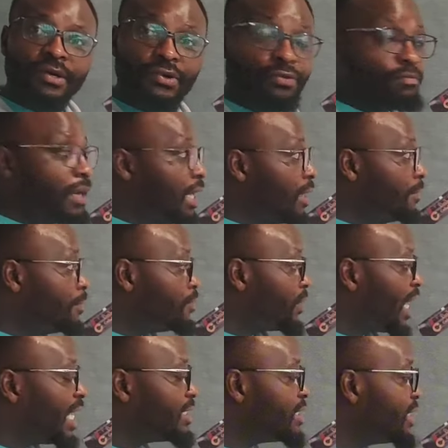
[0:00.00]
Uber
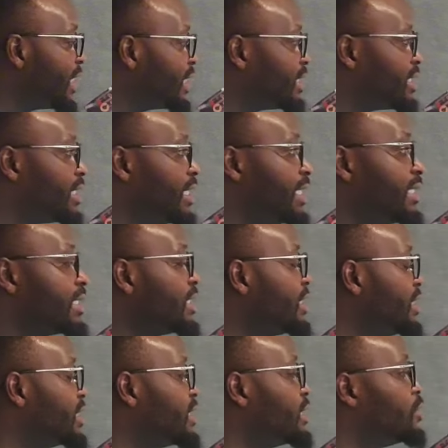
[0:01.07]
has just
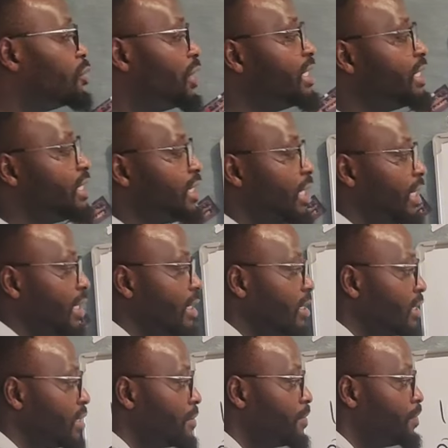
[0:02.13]
increased 20
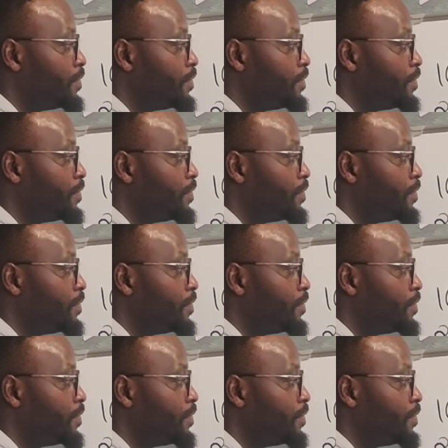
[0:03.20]
shillings